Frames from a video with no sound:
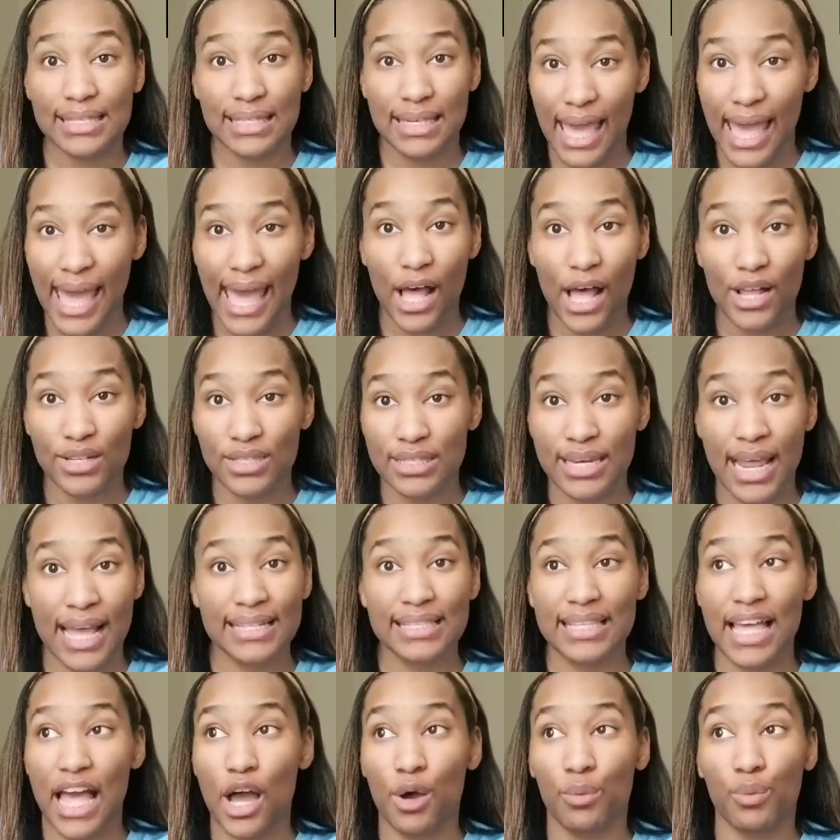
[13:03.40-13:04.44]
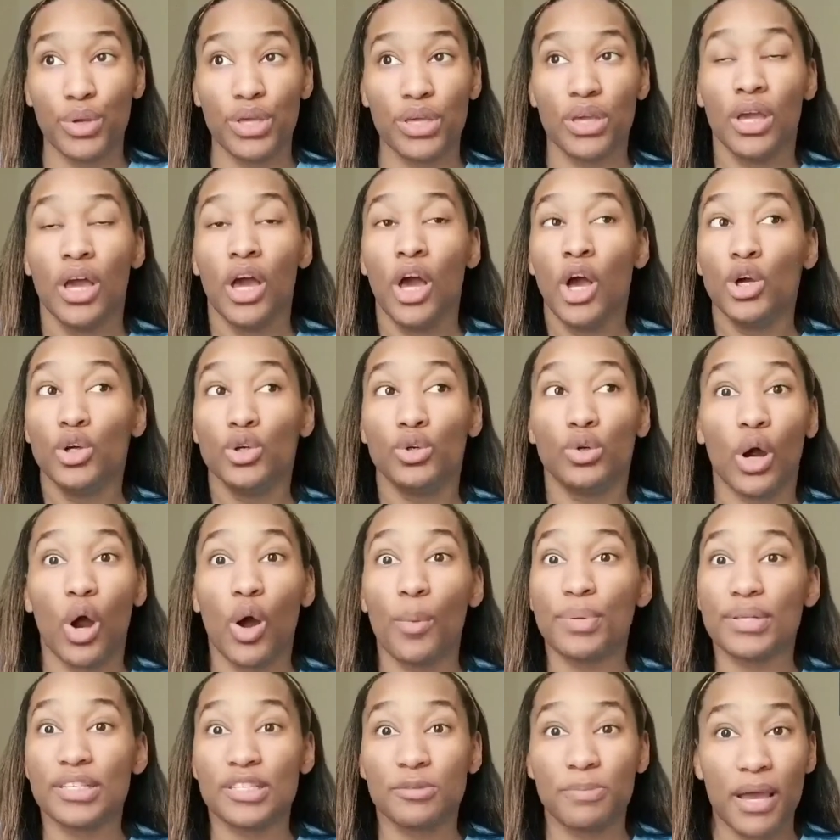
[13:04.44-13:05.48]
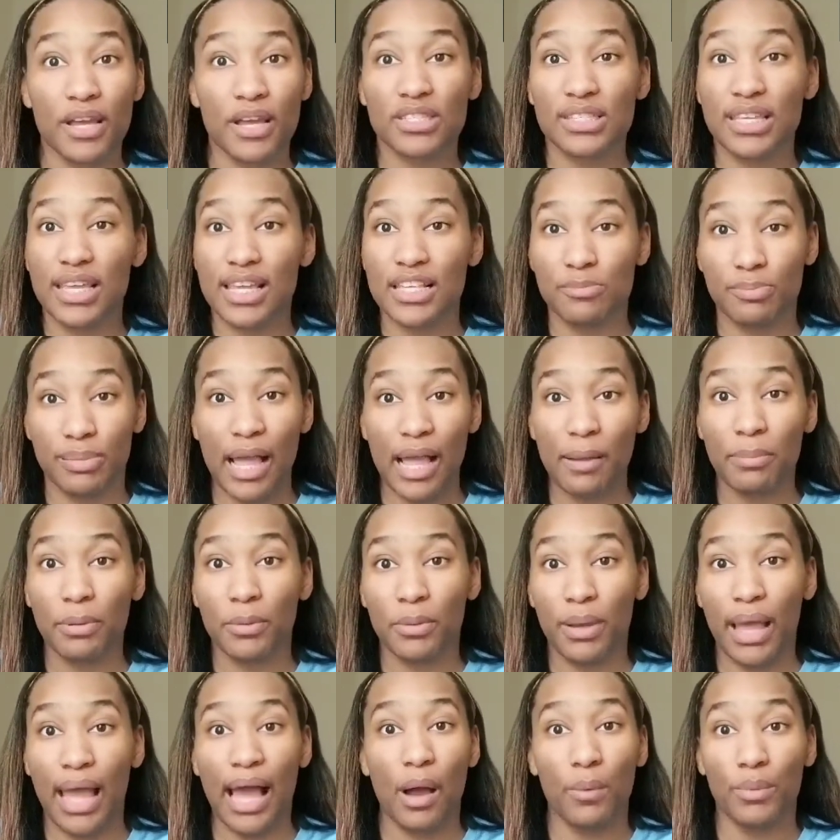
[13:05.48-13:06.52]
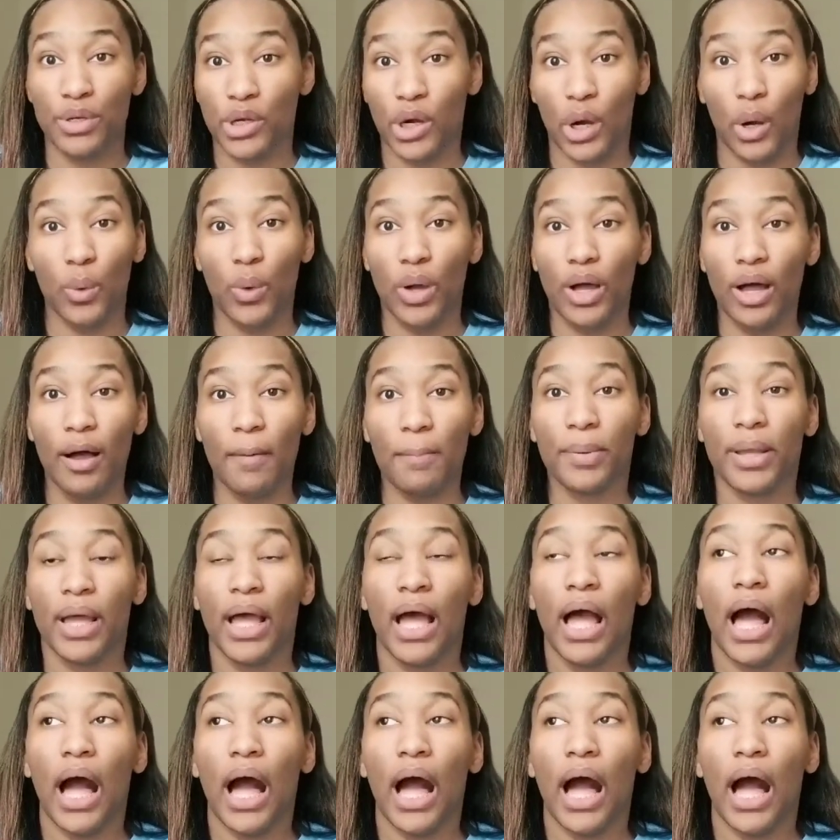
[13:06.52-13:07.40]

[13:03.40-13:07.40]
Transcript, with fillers: in the house. And that's how we grow up, especially as black people, how we grow up.